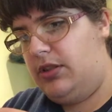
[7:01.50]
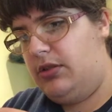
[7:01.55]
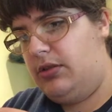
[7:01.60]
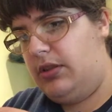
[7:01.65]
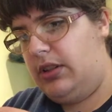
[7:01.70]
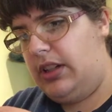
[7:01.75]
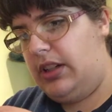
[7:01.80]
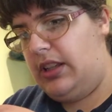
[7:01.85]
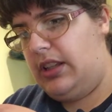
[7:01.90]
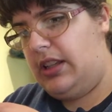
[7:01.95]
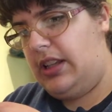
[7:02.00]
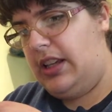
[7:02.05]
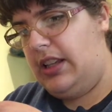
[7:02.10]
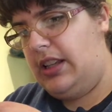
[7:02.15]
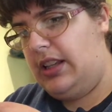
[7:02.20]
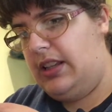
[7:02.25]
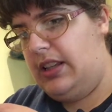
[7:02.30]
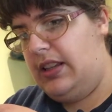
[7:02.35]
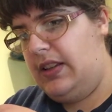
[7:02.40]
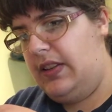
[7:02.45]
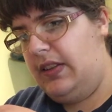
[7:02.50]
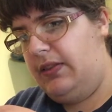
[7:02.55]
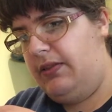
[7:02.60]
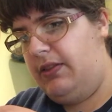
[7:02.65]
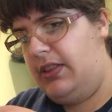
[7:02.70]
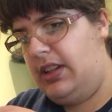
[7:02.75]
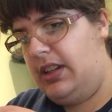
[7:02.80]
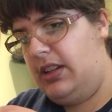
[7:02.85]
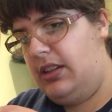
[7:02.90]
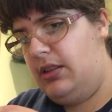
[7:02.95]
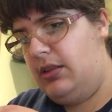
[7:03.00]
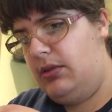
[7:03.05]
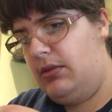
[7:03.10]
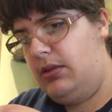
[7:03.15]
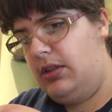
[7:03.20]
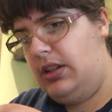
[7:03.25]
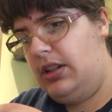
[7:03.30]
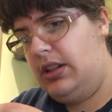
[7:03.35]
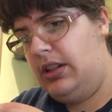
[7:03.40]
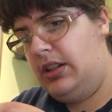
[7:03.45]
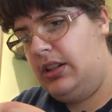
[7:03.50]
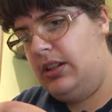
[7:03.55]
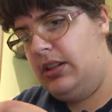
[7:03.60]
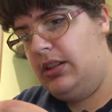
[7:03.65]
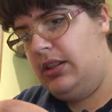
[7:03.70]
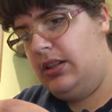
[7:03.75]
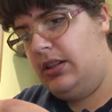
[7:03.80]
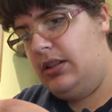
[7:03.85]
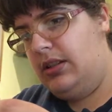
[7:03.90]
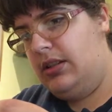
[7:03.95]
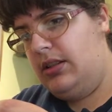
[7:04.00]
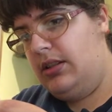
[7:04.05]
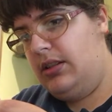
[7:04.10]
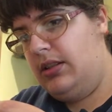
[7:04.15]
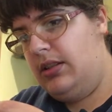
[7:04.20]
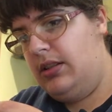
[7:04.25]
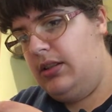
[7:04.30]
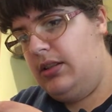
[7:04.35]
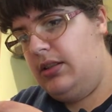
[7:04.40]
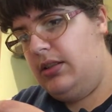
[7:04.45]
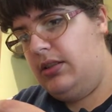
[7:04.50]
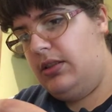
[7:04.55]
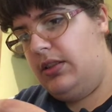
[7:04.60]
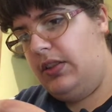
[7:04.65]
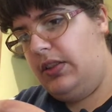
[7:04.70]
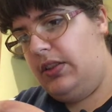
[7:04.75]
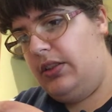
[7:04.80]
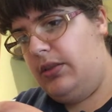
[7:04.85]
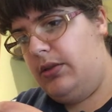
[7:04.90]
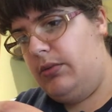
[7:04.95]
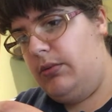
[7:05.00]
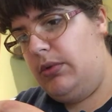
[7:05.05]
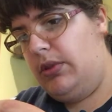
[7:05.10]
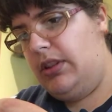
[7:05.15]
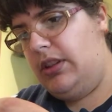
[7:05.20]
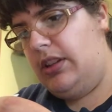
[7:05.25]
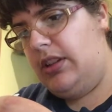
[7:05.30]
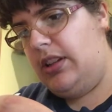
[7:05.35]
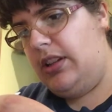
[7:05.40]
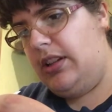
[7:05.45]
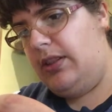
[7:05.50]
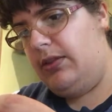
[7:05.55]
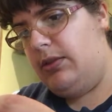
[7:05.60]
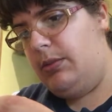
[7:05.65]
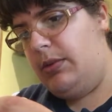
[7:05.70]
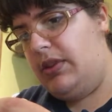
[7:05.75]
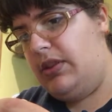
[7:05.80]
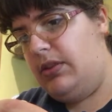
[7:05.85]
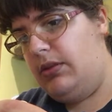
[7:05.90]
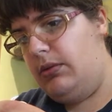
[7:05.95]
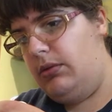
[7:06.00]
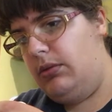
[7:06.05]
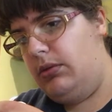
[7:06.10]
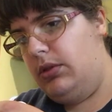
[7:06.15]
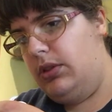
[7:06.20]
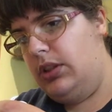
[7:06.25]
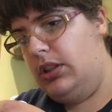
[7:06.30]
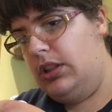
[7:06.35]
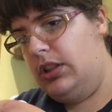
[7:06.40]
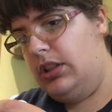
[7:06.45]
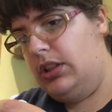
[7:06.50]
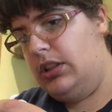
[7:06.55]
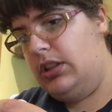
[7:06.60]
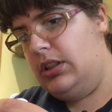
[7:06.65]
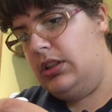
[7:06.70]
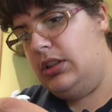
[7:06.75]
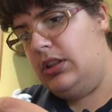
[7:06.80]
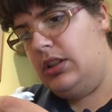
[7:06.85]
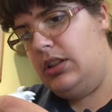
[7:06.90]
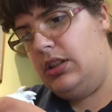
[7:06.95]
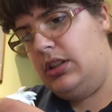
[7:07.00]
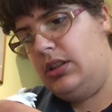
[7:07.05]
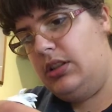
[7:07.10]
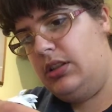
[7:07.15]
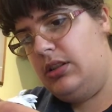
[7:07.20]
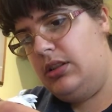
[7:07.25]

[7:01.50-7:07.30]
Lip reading: sure I can edit this video just so it wouldn't have to be too long.